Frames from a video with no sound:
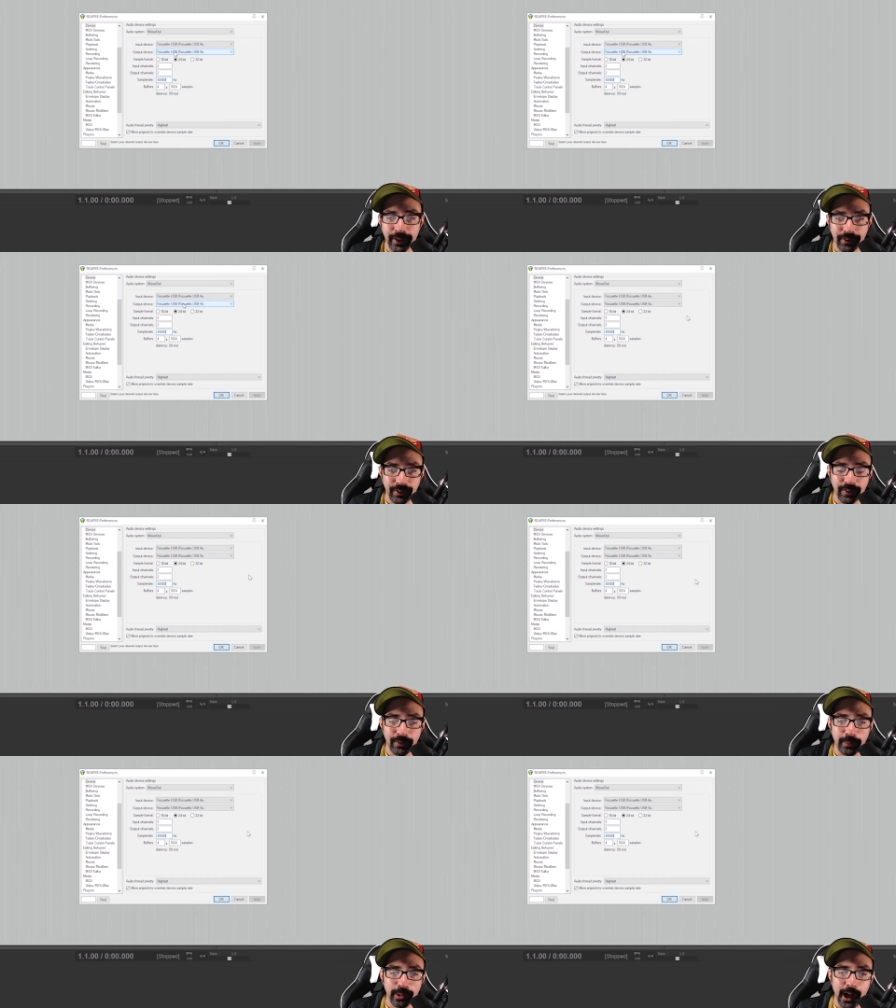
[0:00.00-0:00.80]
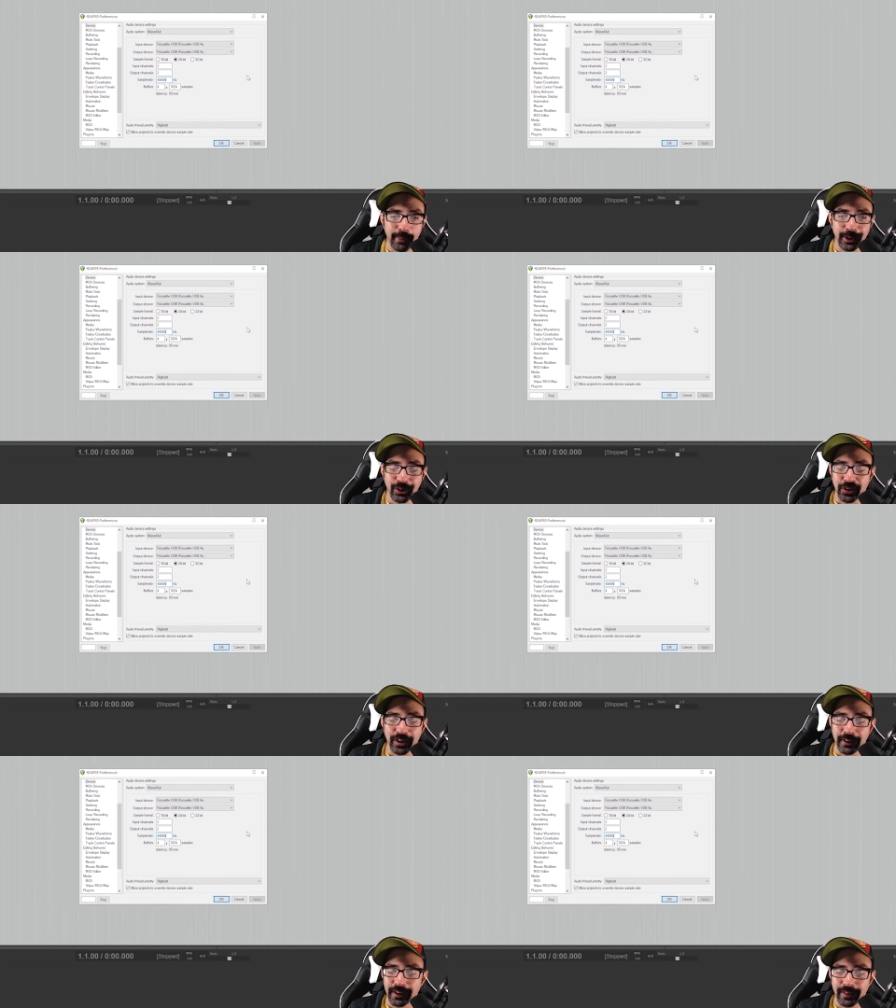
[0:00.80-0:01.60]
This is probably just
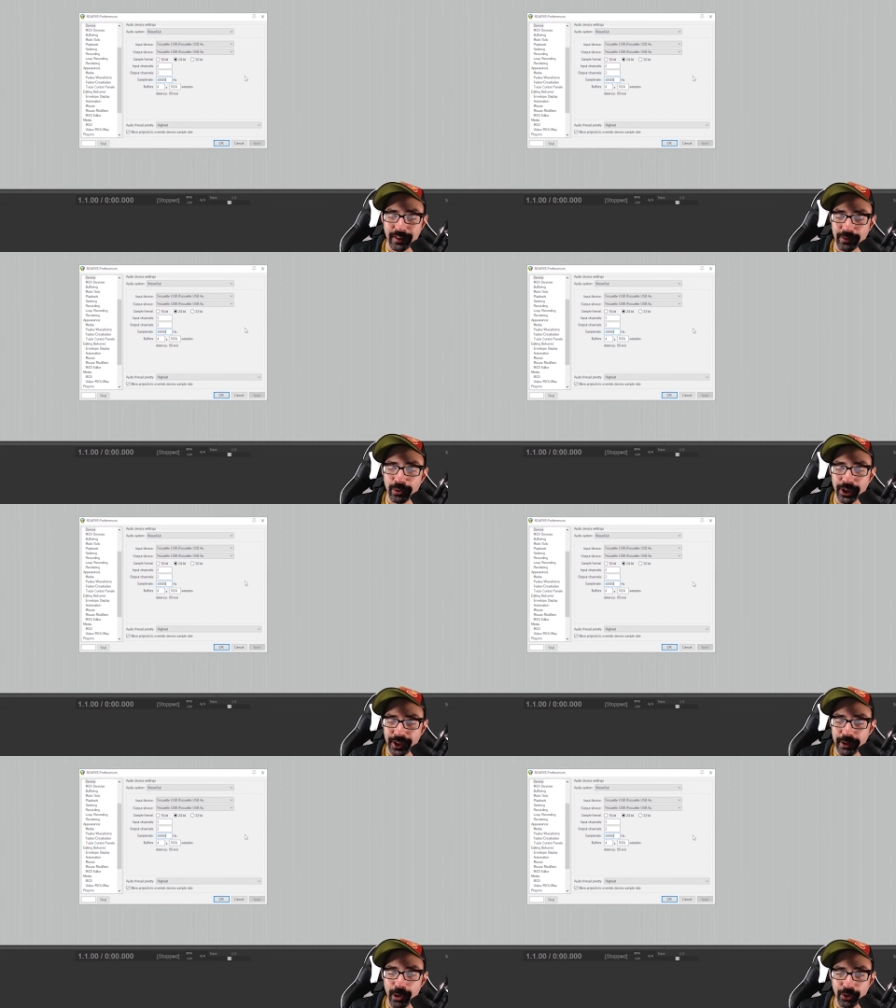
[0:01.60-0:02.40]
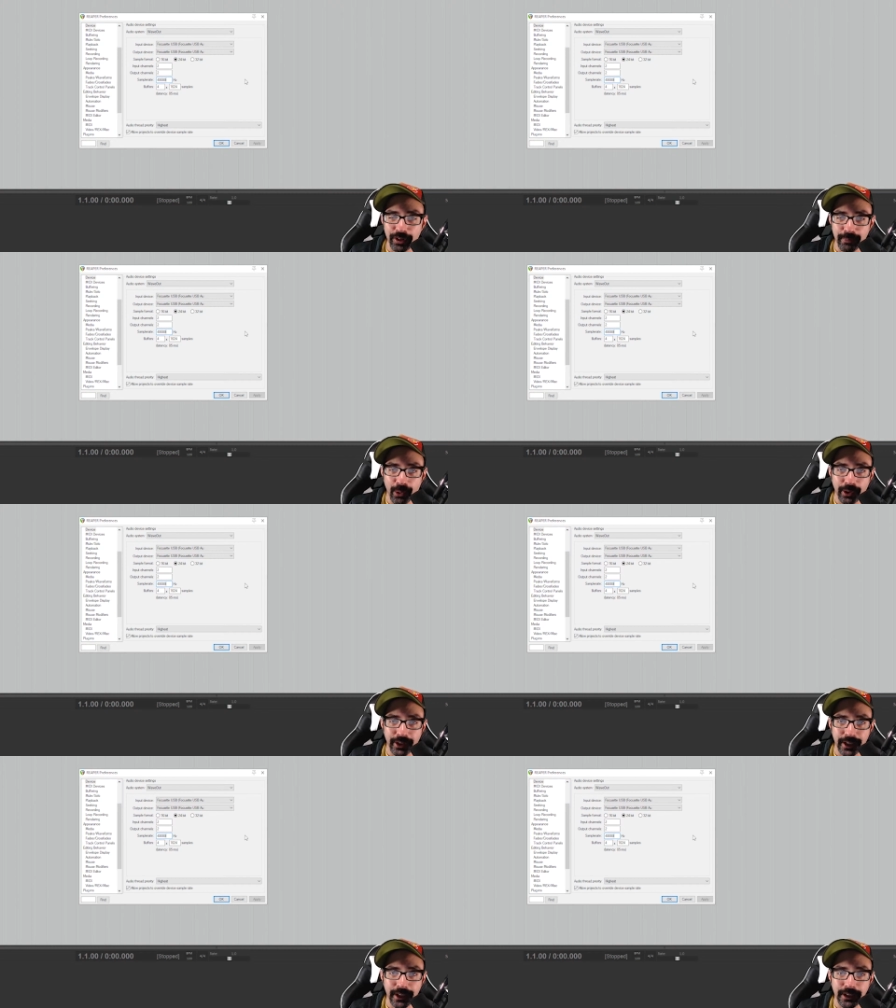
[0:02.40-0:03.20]
the, this is really the most important
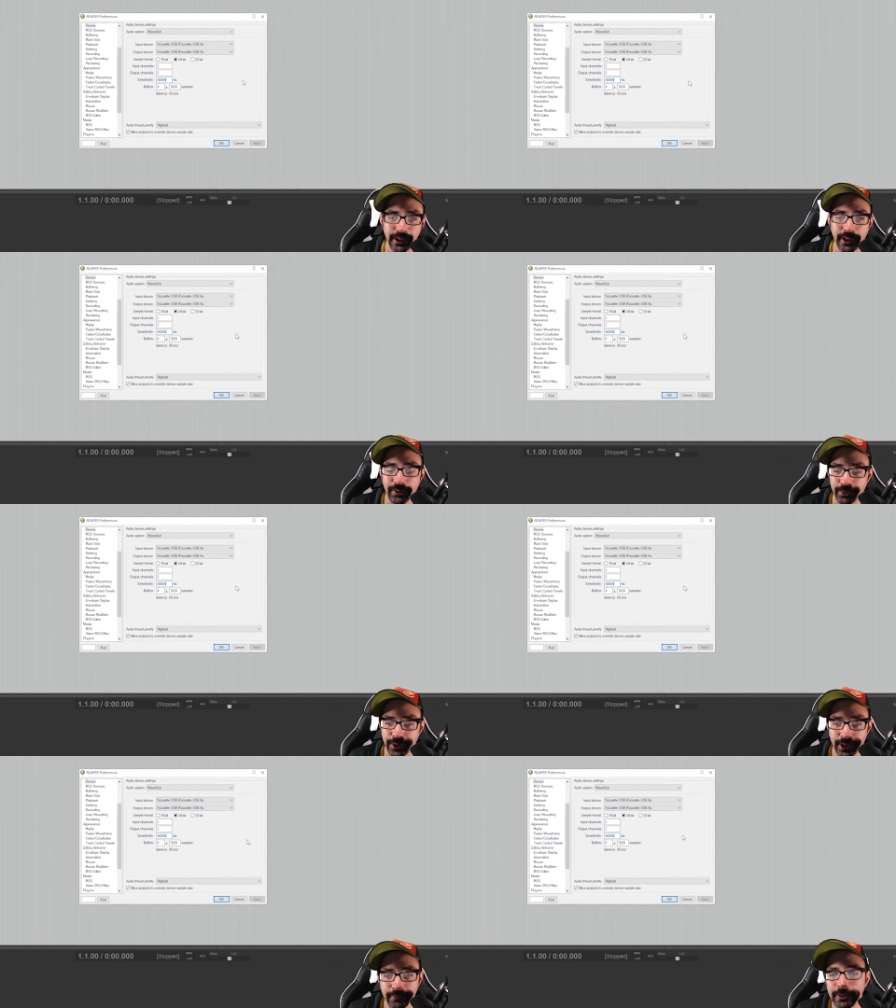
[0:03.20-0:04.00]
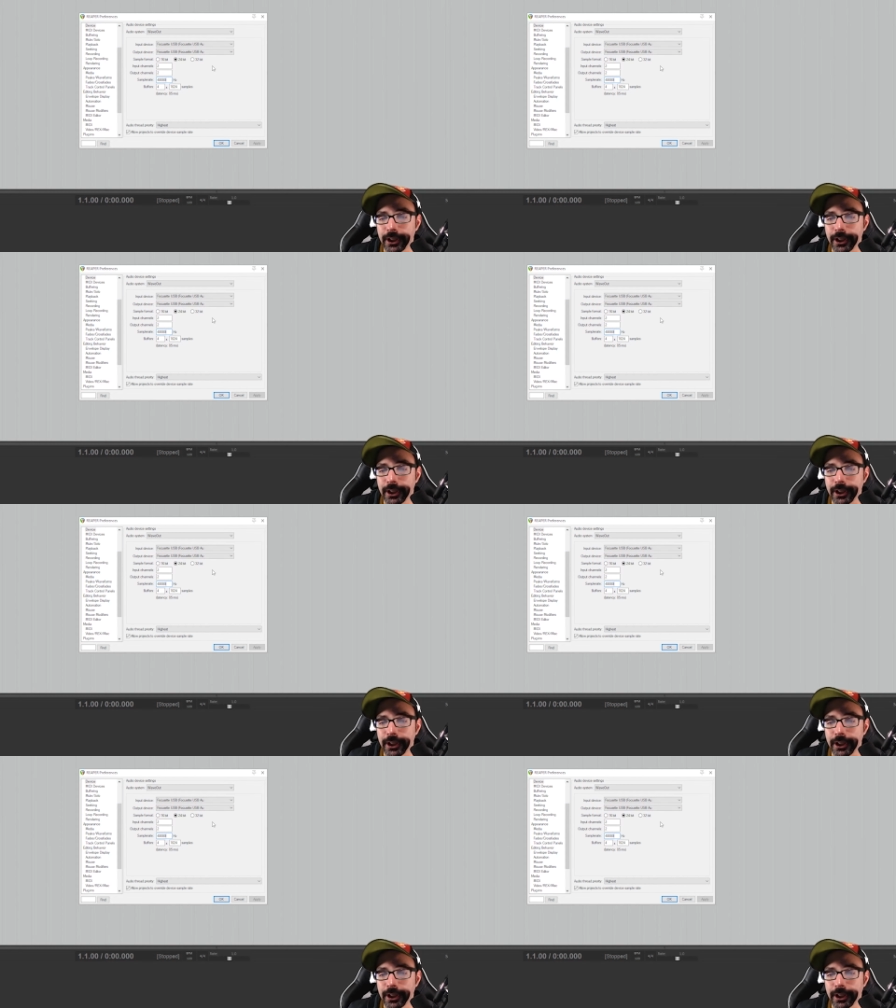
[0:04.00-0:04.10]
thing that you need to do here.